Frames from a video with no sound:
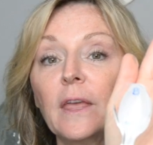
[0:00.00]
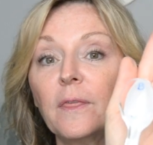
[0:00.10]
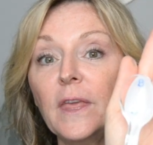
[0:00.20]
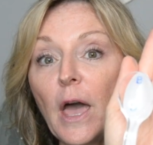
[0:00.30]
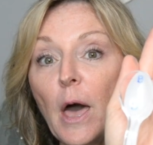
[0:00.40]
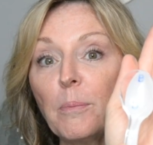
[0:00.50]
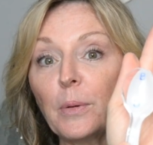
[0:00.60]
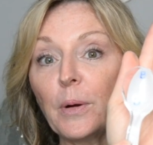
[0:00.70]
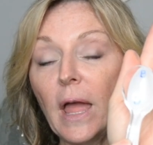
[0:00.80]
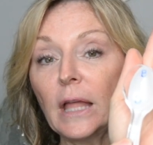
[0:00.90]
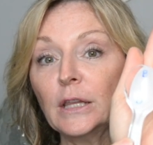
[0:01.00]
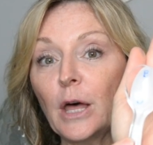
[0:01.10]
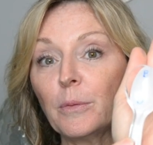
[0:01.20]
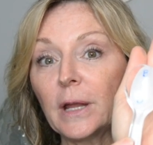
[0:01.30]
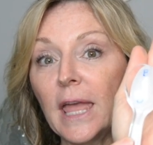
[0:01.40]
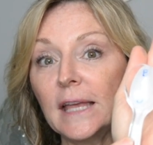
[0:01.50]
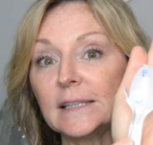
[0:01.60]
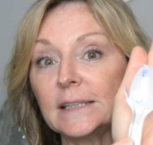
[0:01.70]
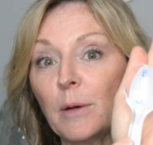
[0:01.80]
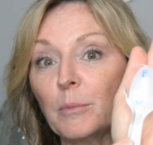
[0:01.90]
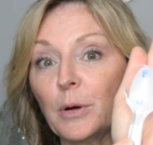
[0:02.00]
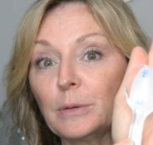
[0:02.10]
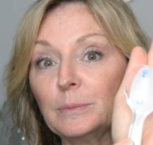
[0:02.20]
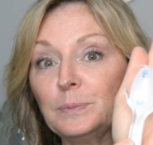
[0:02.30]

the upper and lowercase number.